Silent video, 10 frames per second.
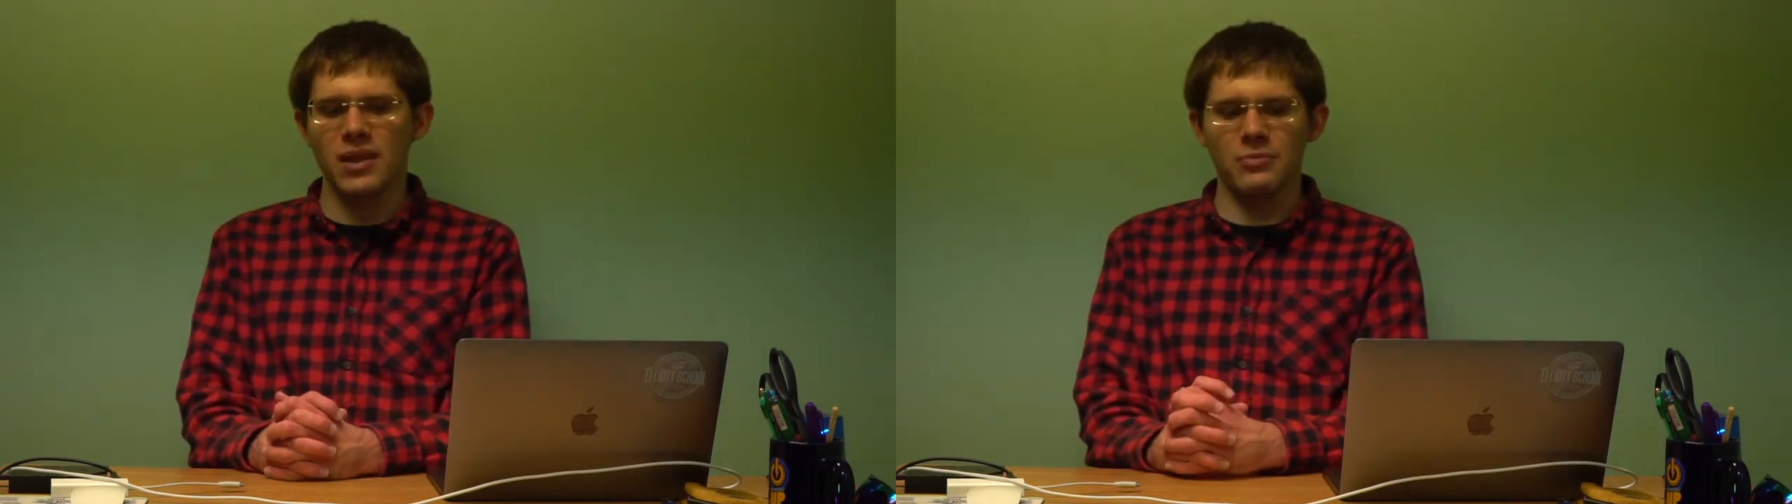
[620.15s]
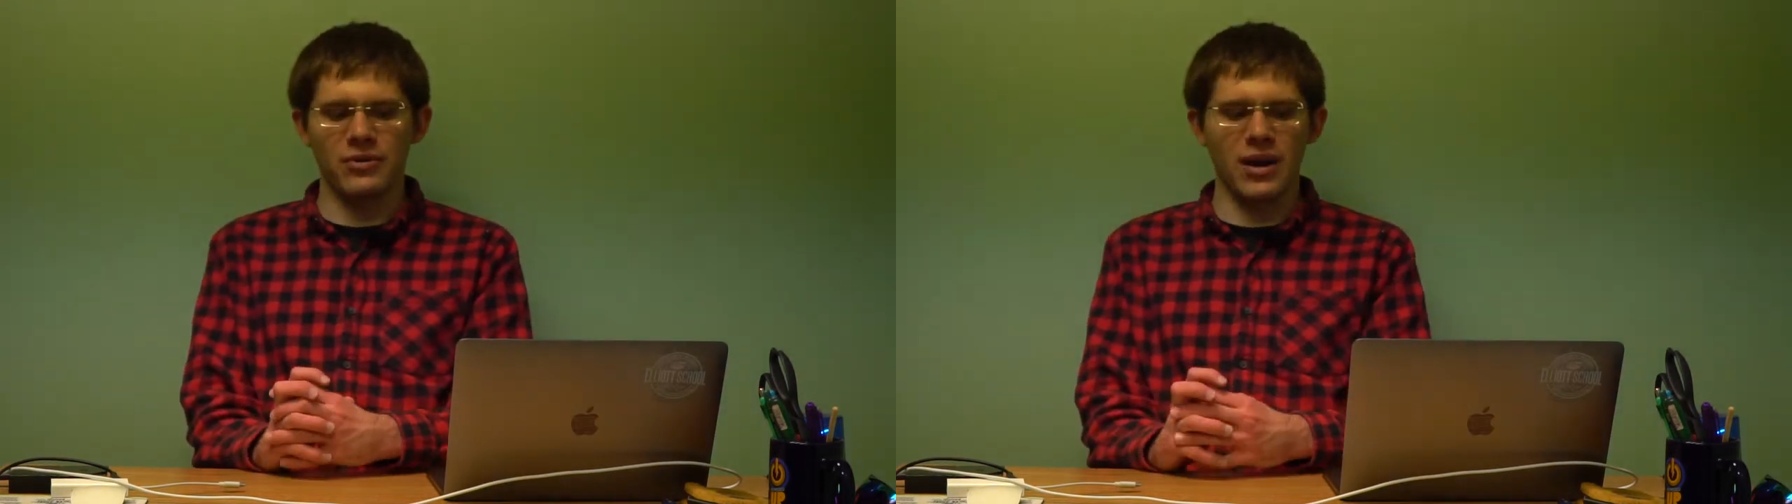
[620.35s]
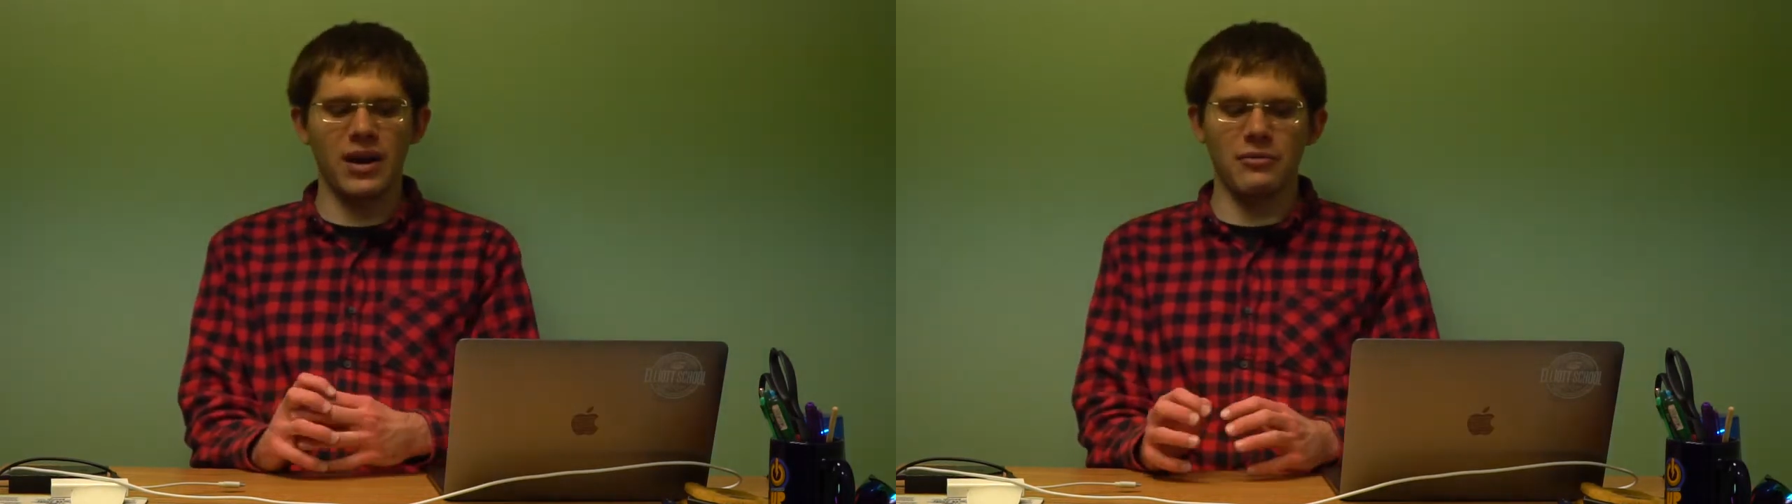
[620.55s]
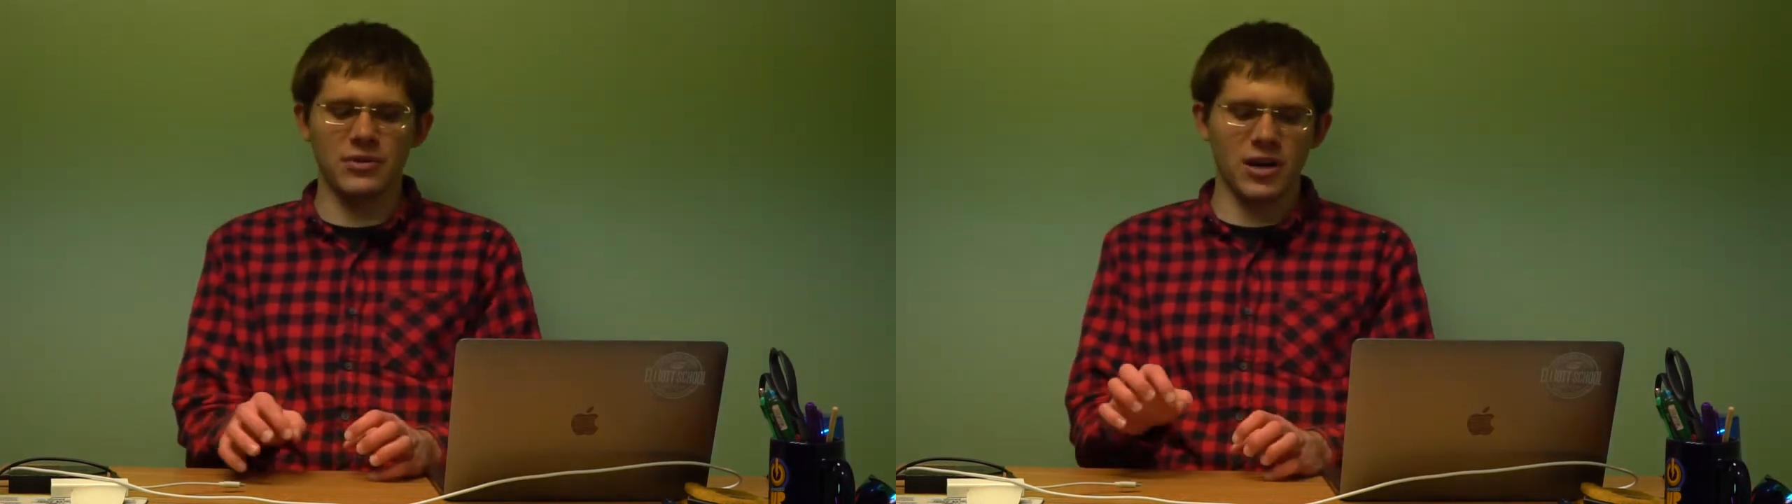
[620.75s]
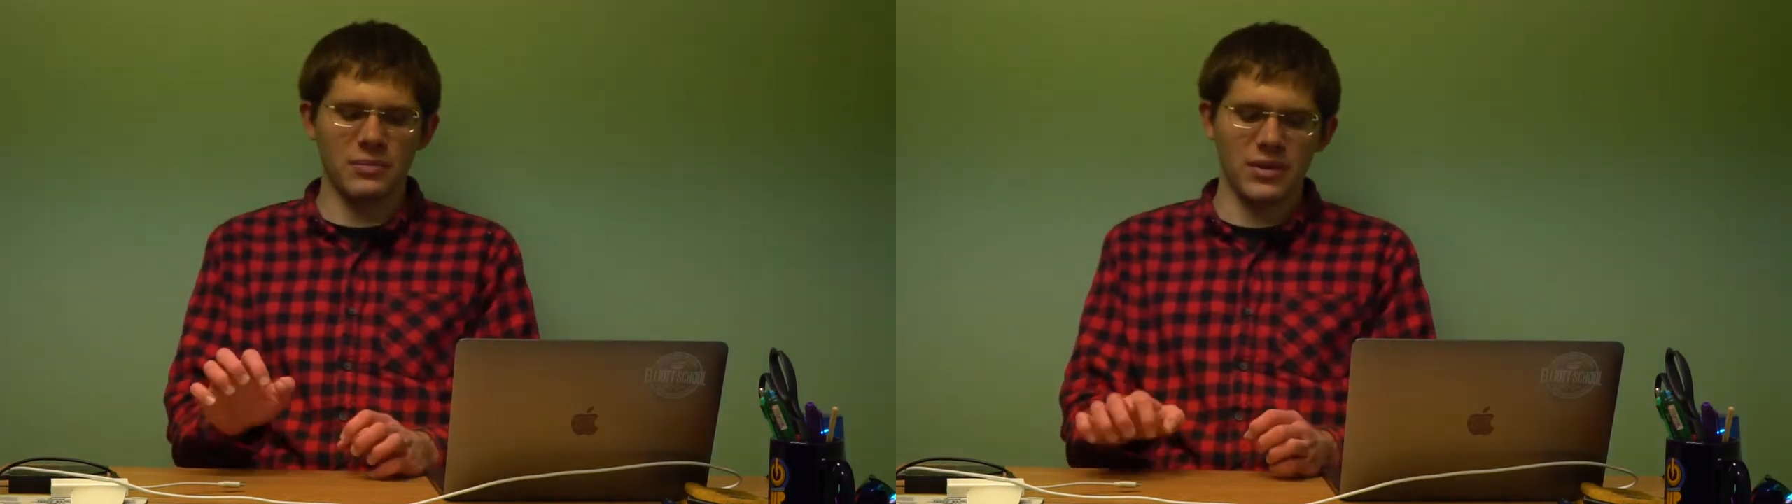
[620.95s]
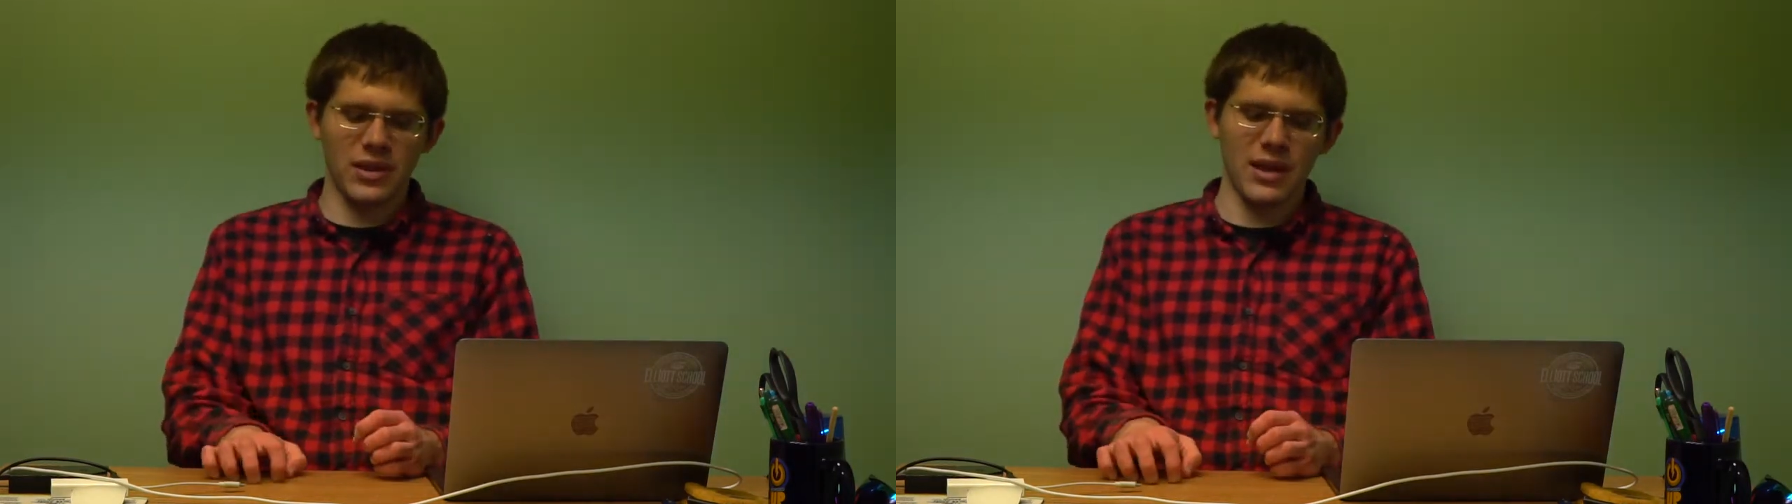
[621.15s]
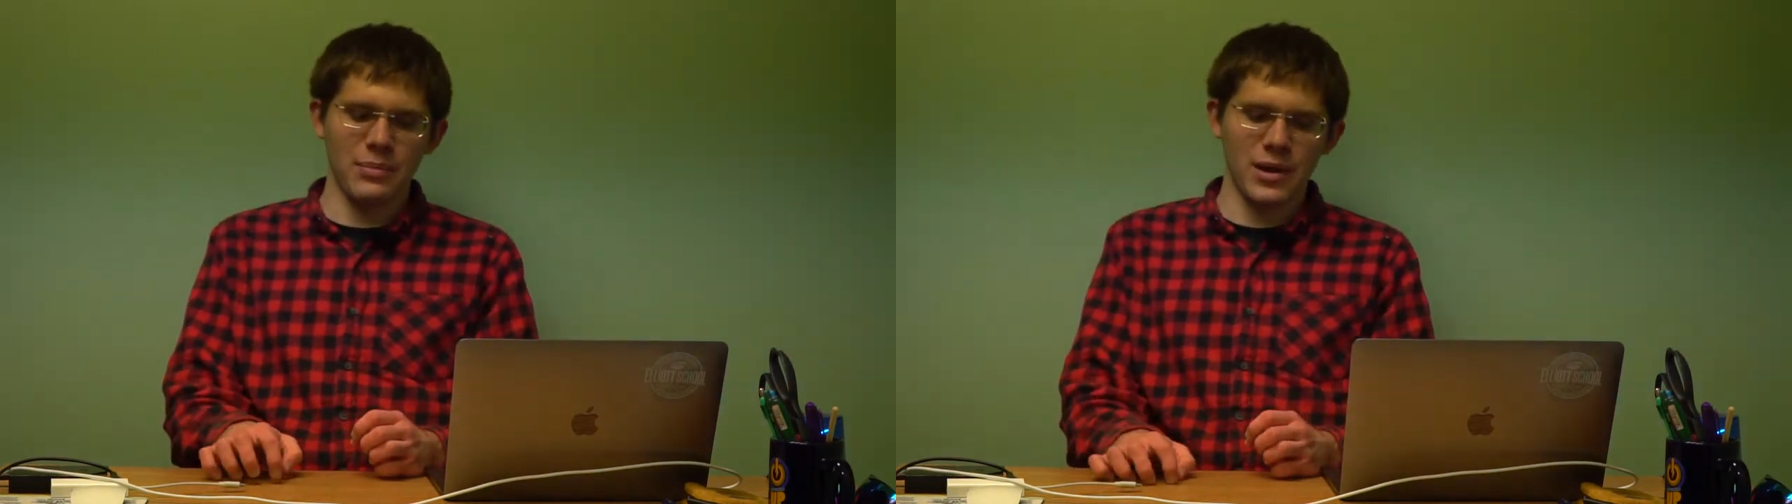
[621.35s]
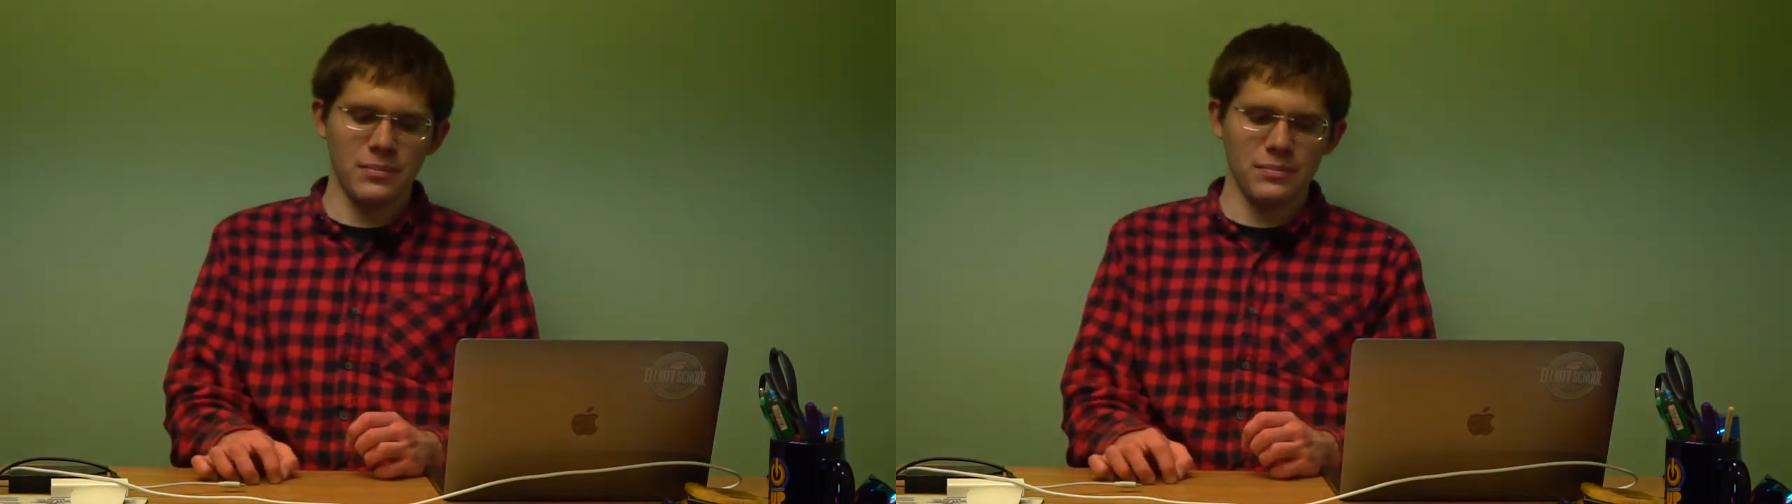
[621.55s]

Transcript: But right now, we're talking about the campaign.